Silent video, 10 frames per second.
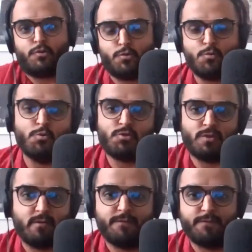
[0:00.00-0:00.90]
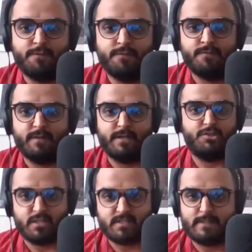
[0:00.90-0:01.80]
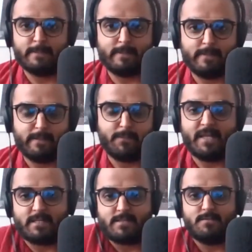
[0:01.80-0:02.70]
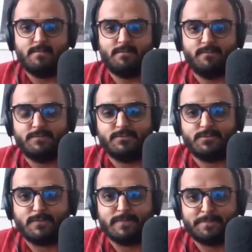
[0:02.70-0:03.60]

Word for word: to sort of adjust in a in a place so